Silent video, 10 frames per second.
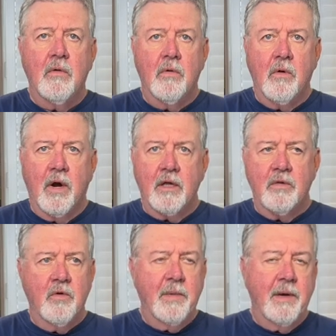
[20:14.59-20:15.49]
or I could
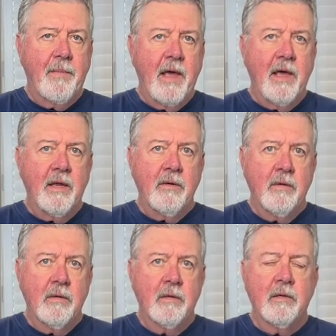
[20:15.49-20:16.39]
do them in a pan,